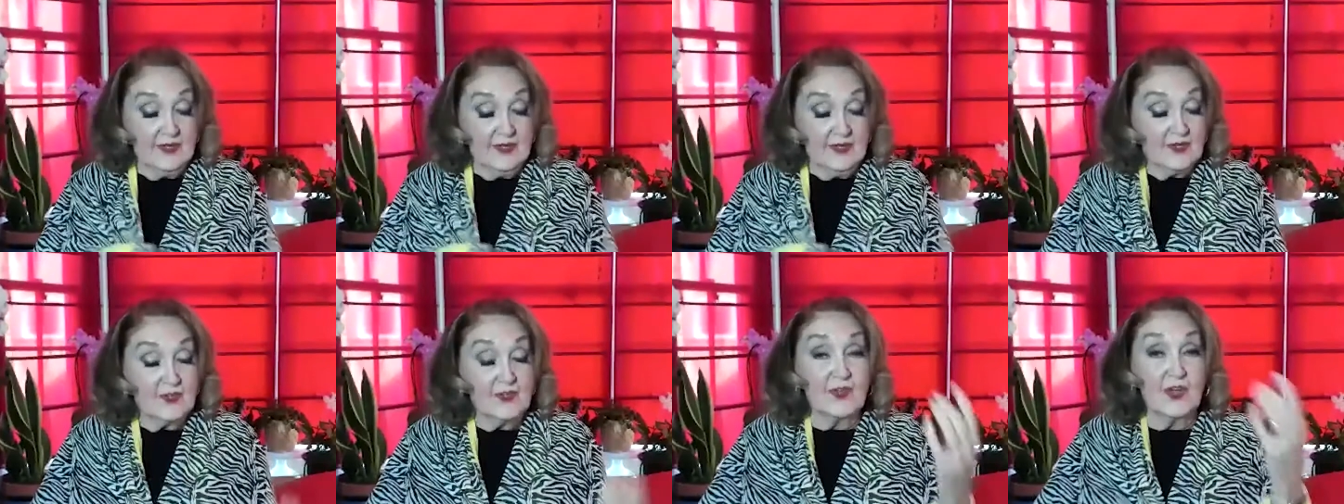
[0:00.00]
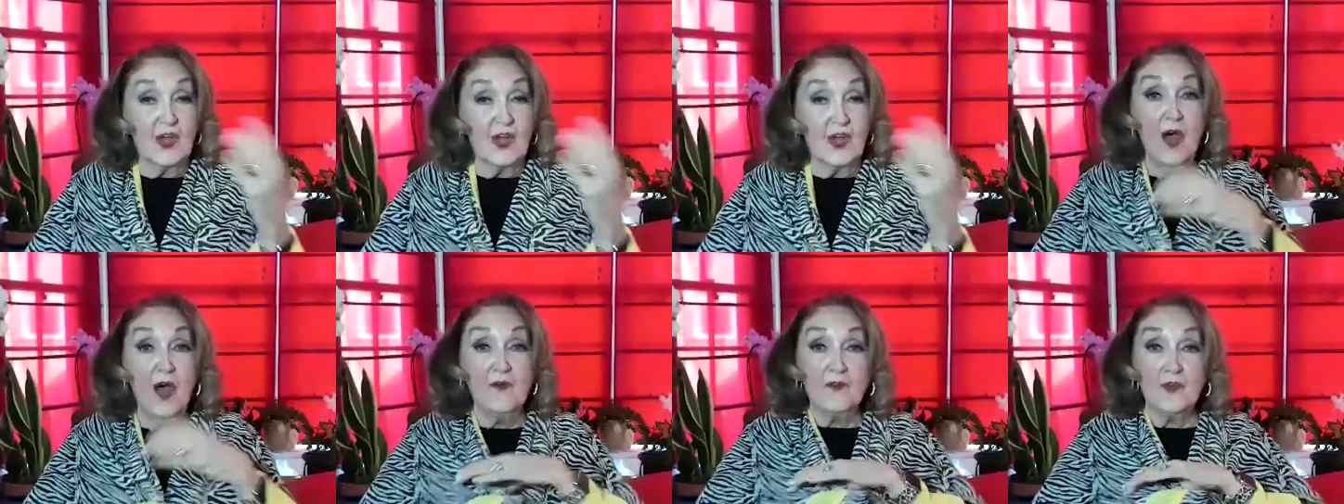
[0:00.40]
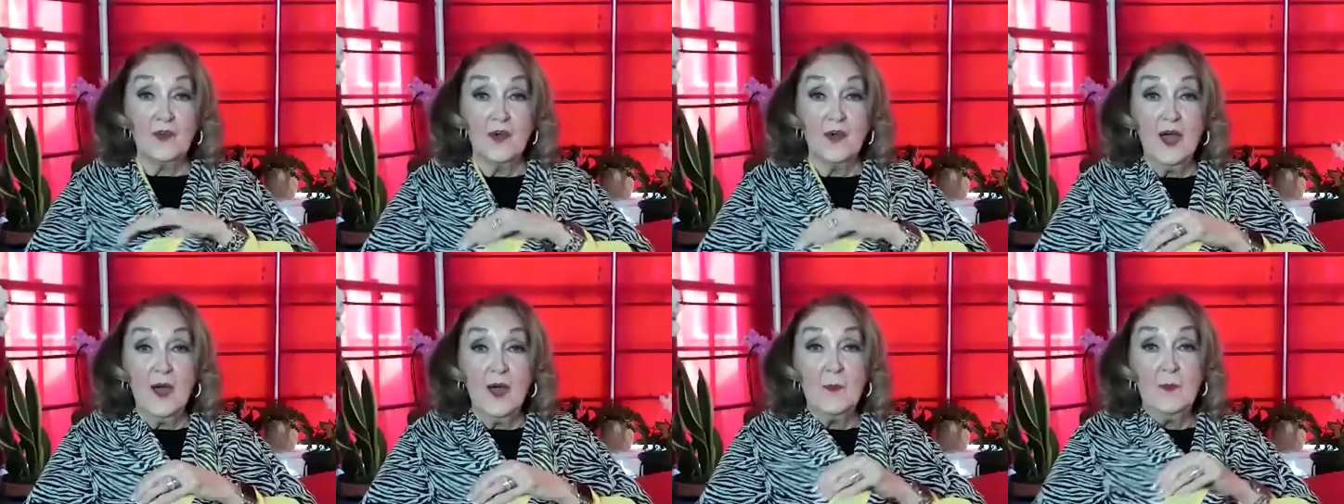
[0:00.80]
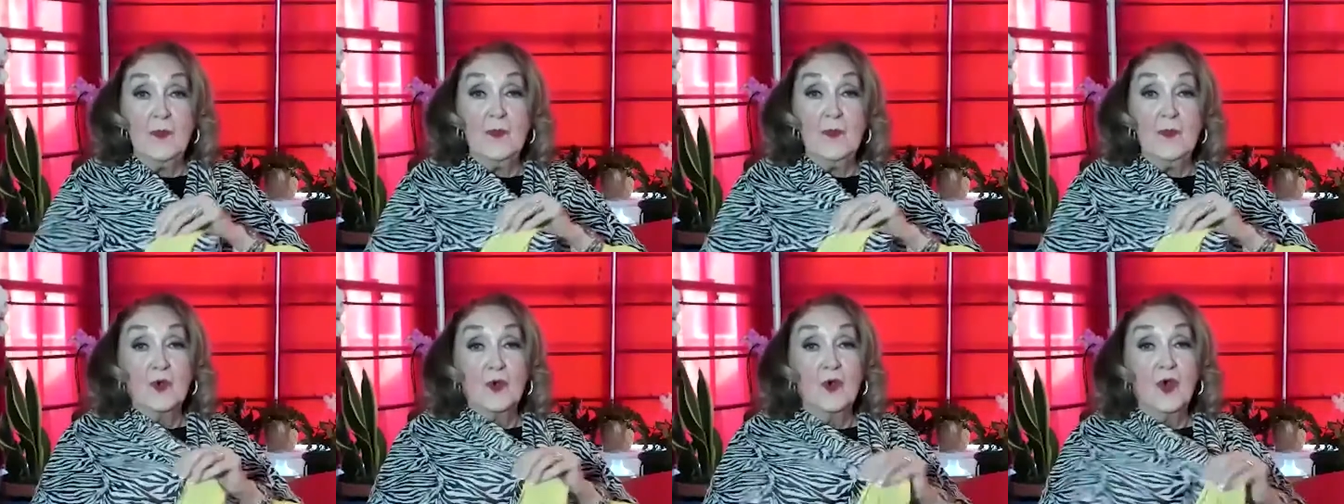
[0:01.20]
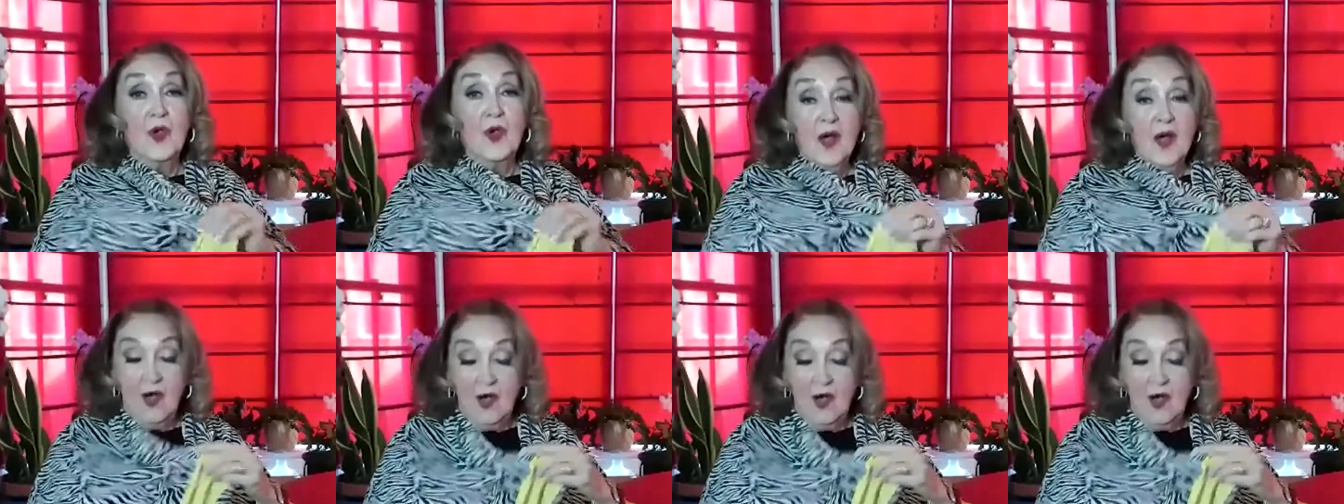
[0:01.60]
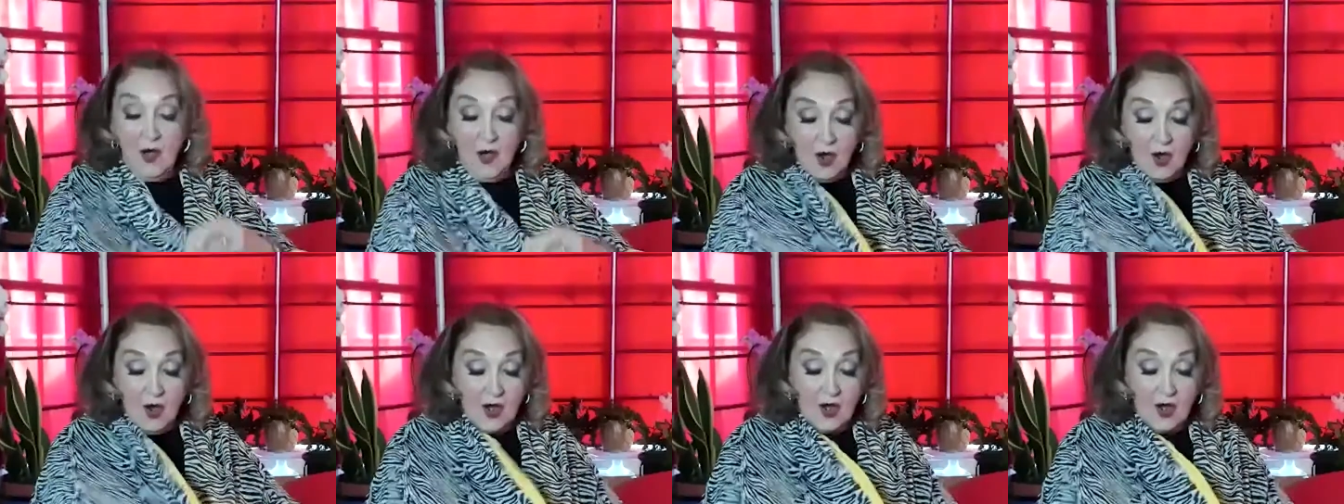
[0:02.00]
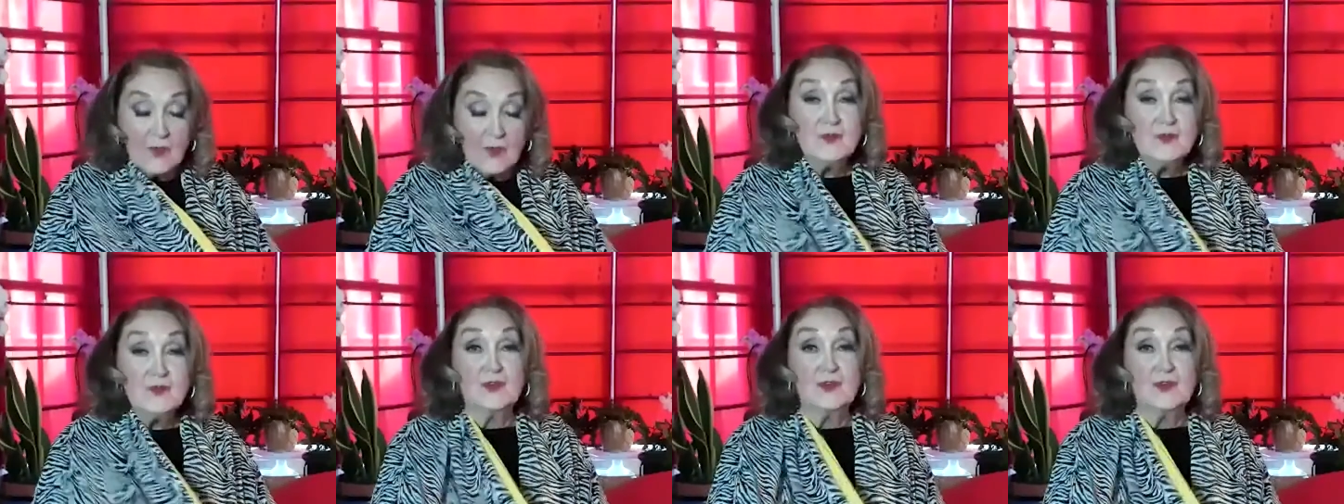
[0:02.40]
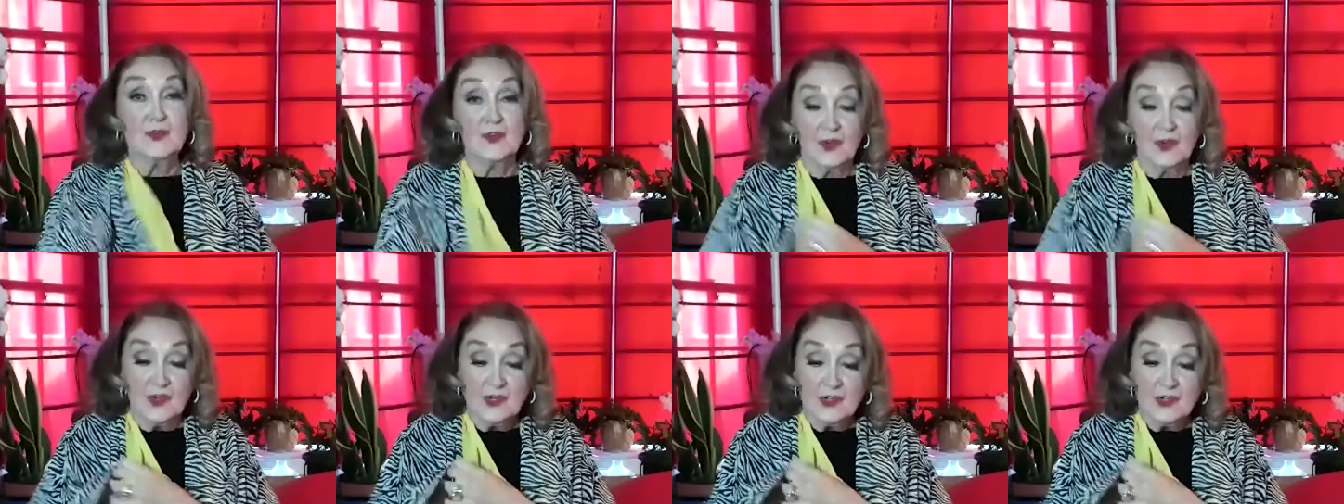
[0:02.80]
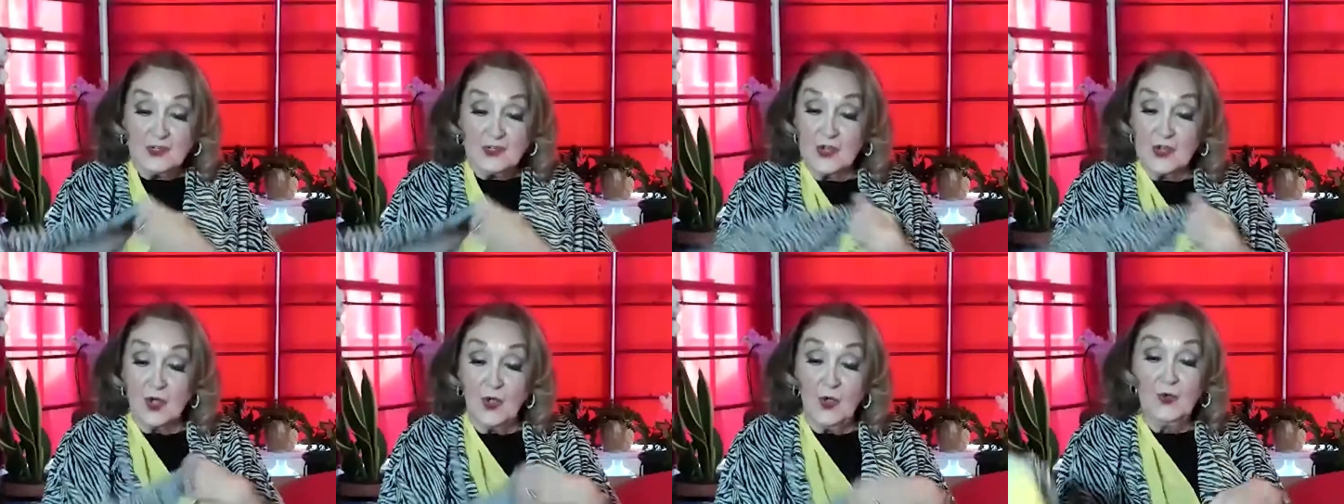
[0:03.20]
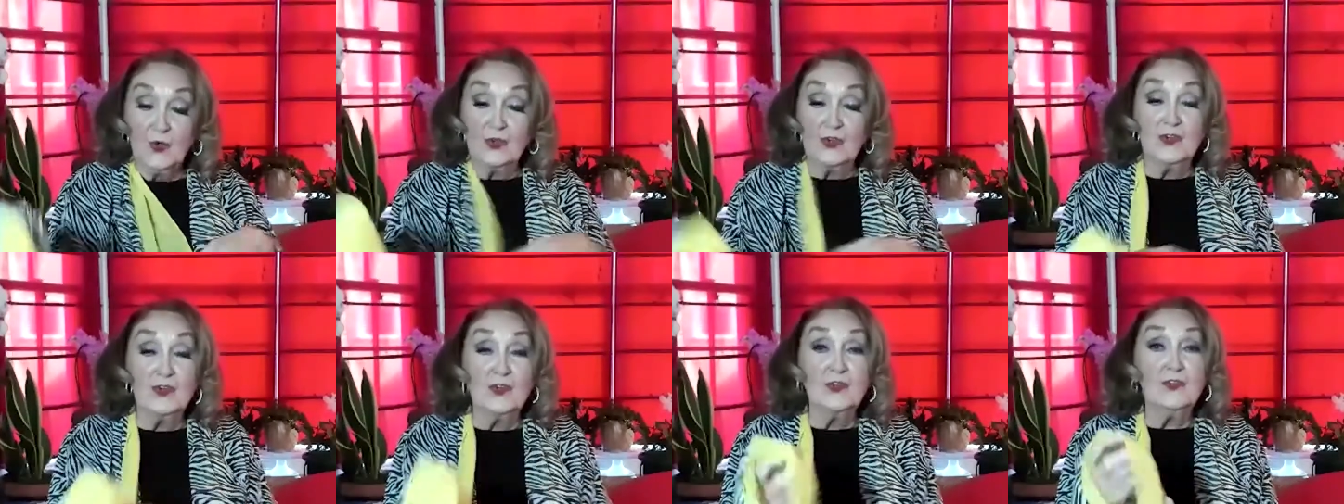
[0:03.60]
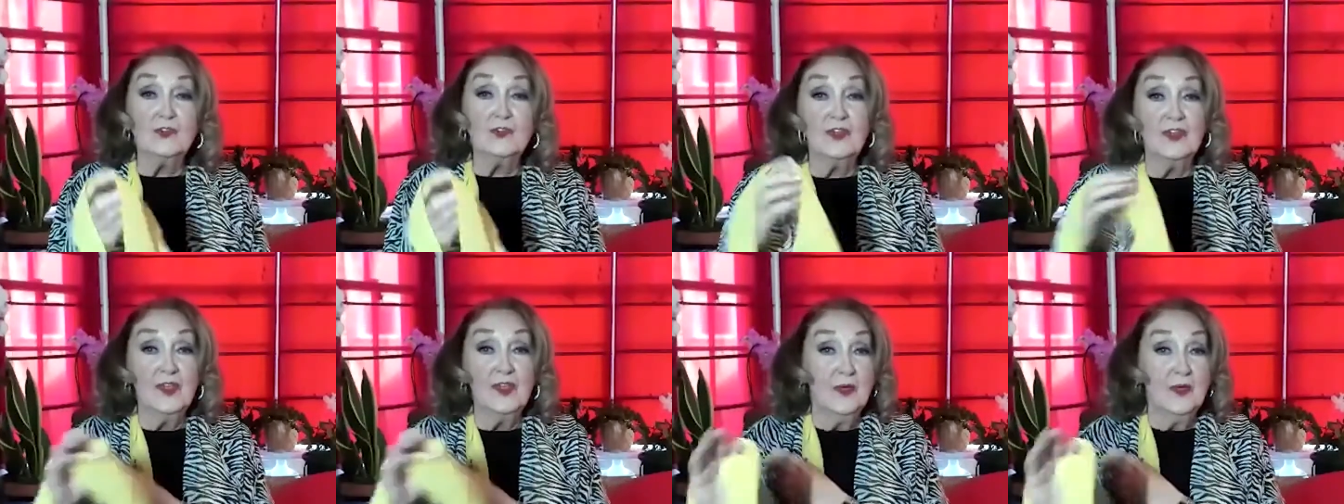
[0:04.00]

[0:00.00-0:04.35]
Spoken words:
to cover up your arms, your shoulders,